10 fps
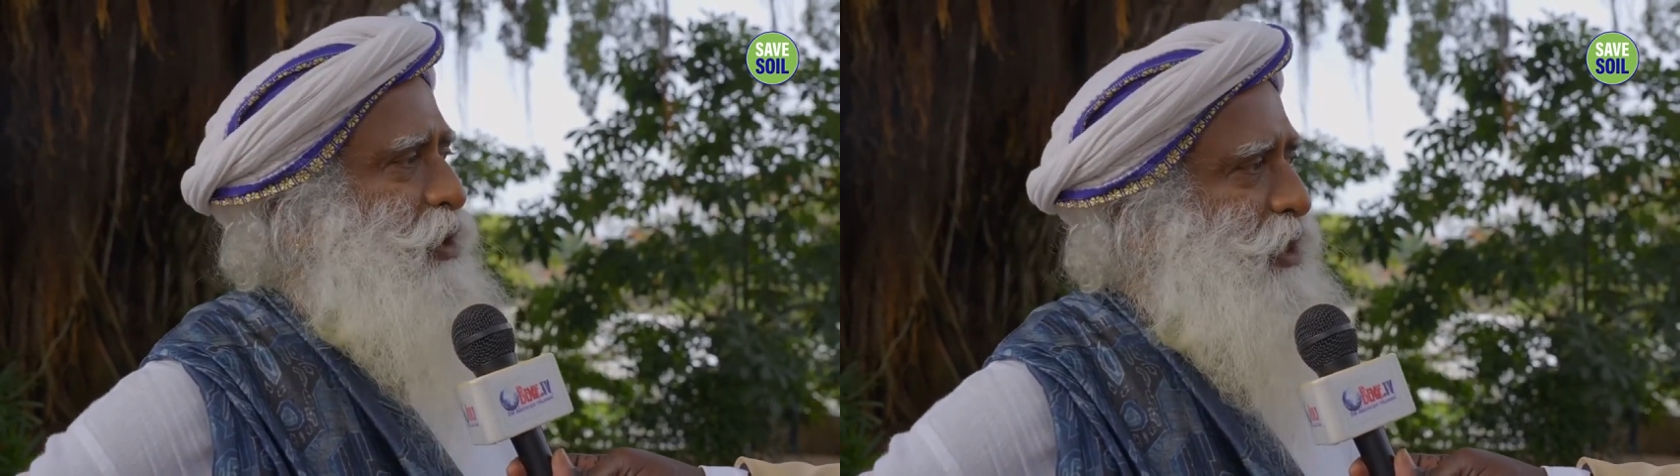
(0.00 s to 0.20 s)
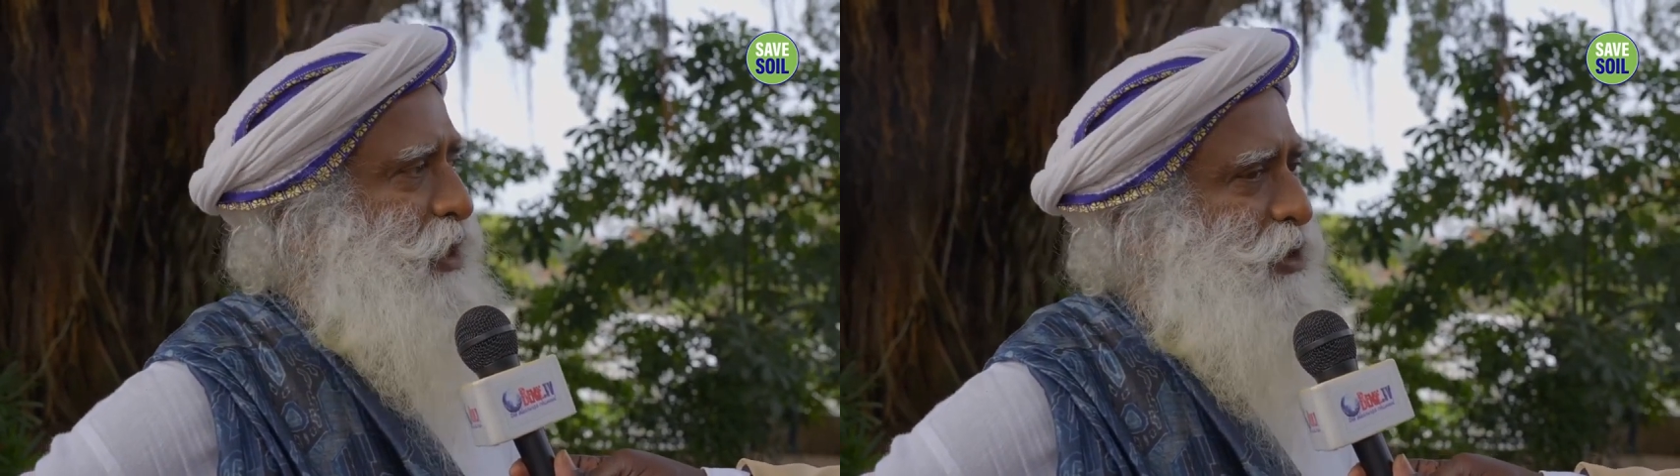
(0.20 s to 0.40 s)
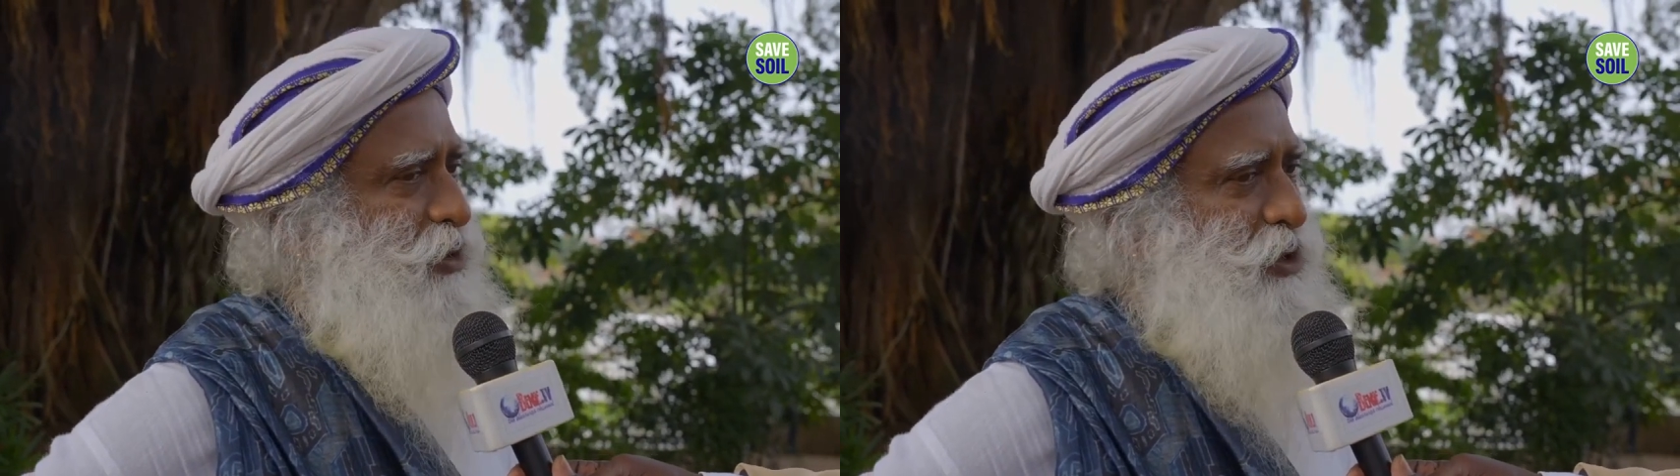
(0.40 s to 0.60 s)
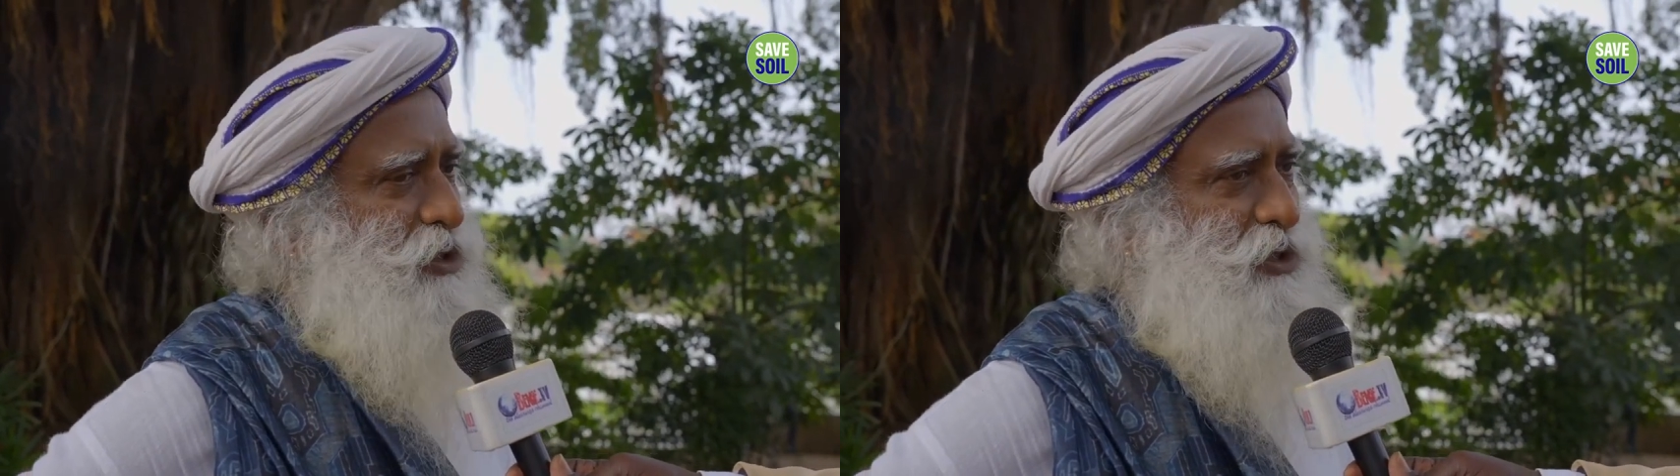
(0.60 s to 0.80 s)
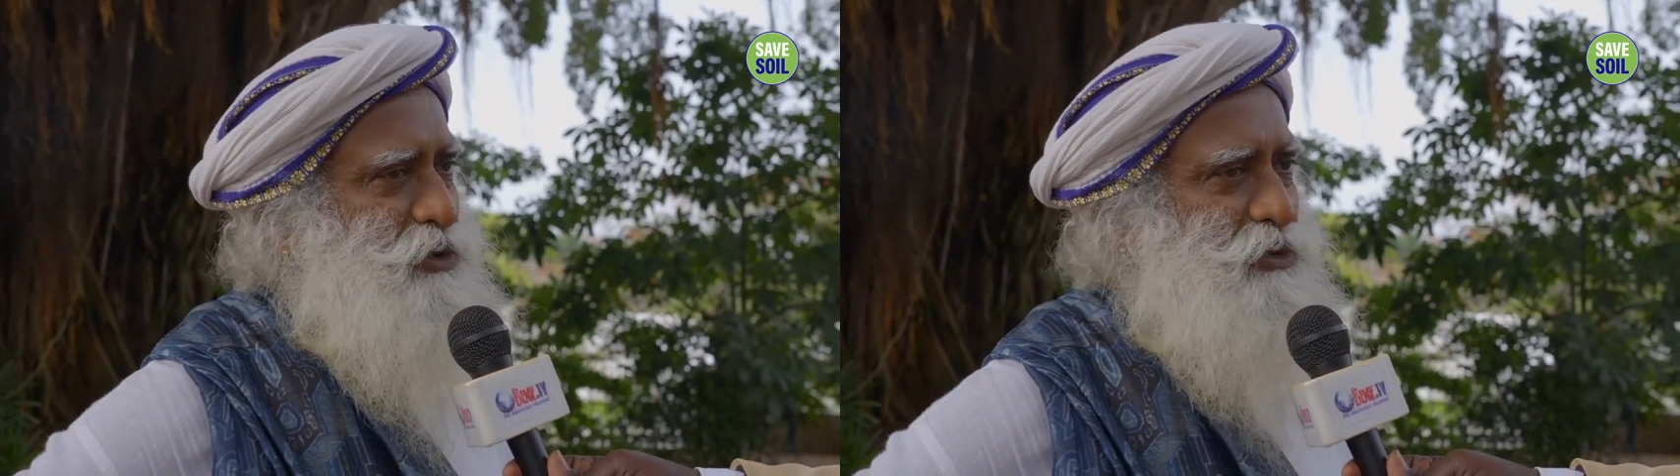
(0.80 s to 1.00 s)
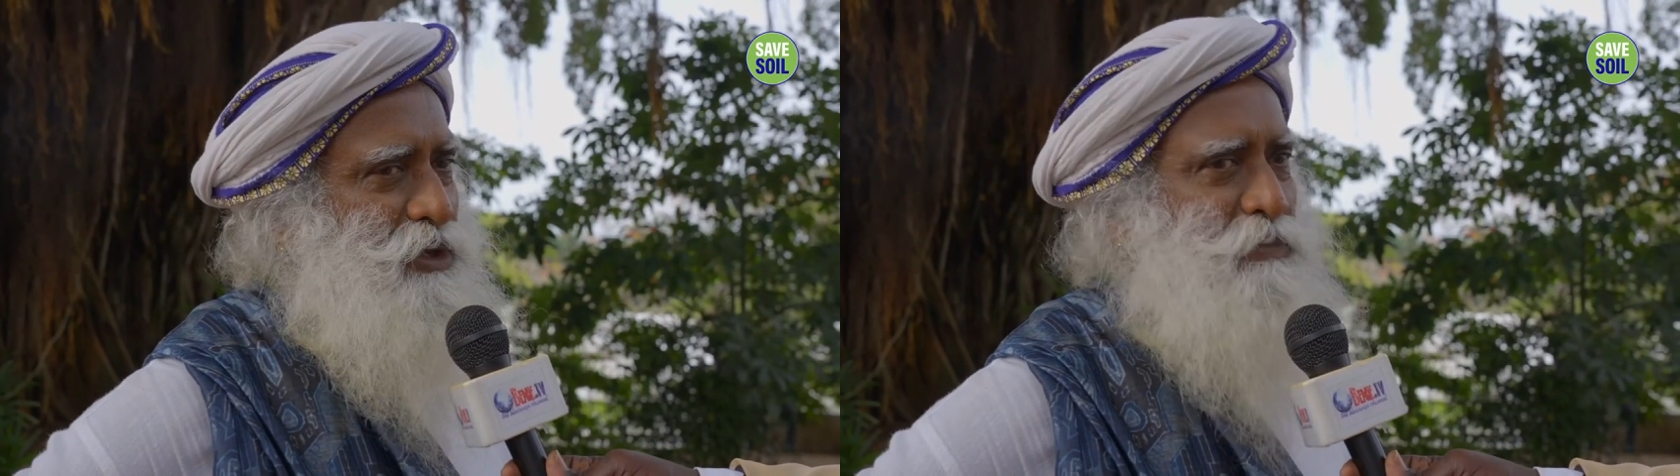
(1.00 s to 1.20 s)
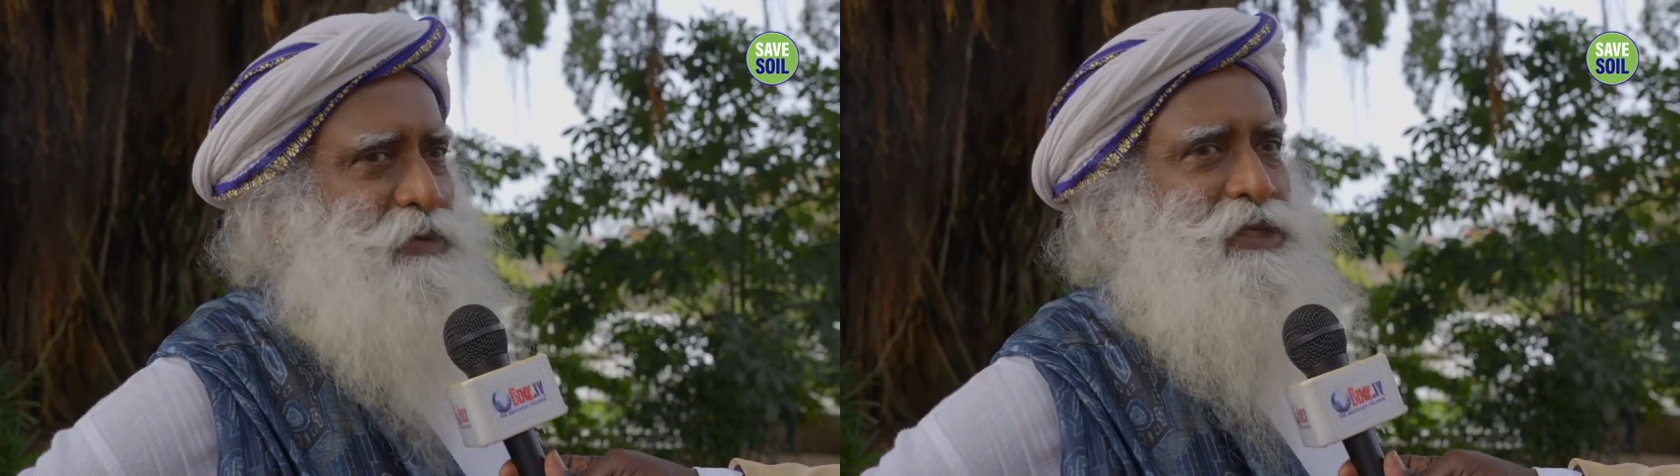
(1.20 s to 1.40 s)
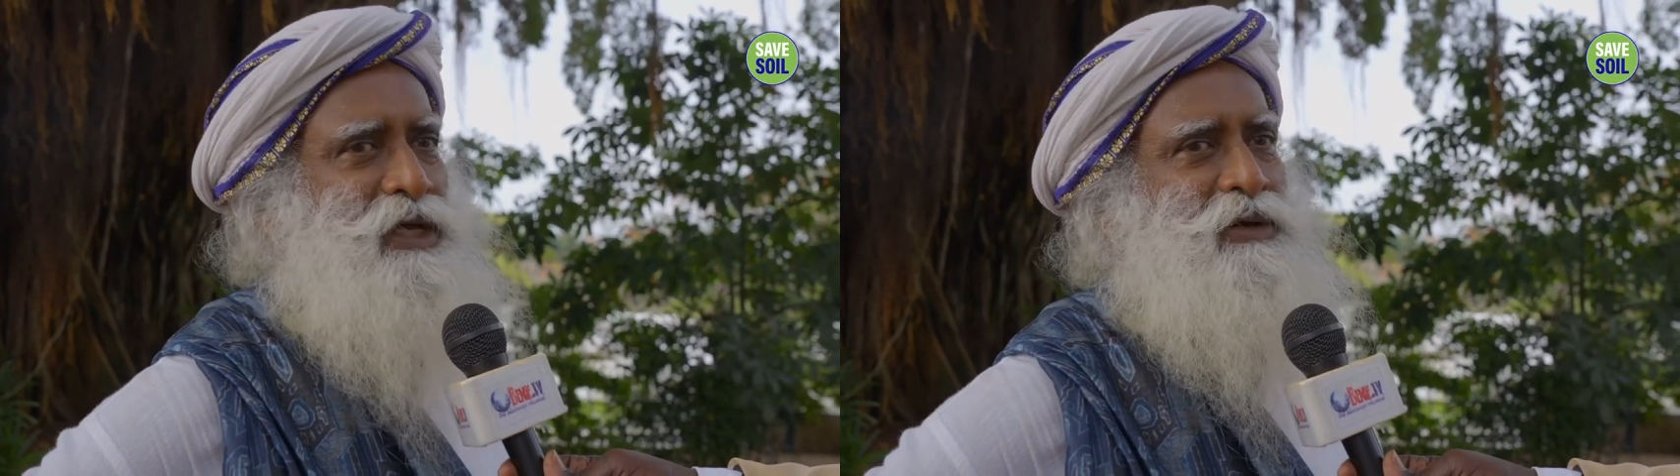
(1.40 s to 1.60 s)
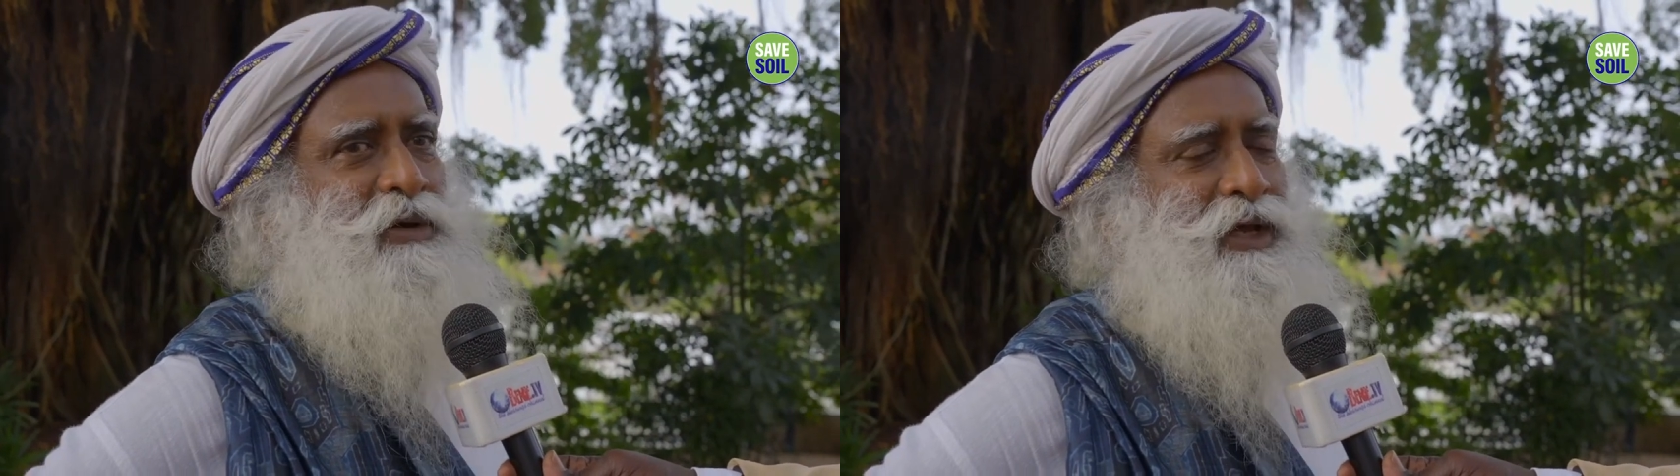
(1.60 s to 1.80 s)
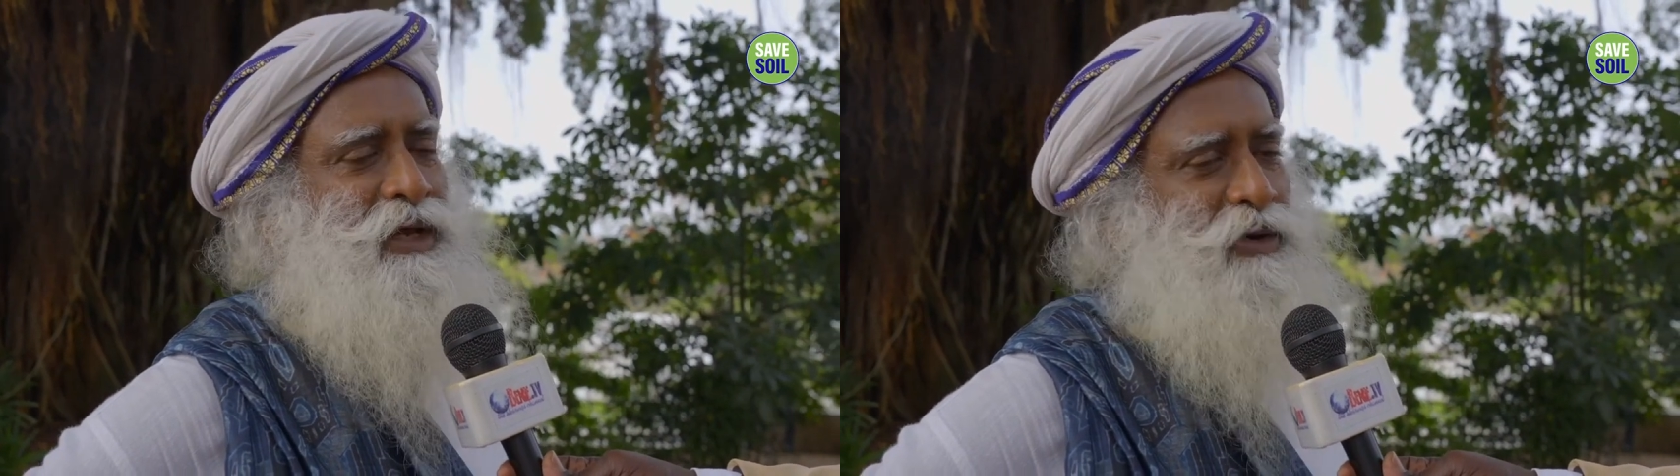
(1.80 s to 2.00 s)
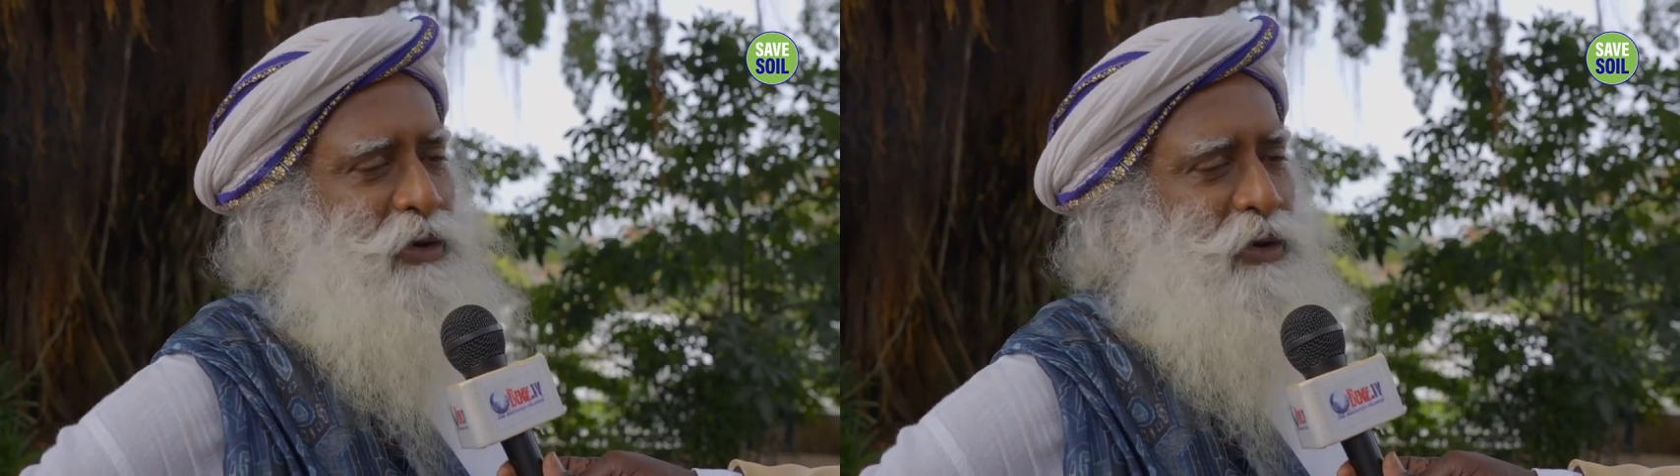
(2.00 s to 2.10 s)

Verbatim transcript: organic content to three percent organic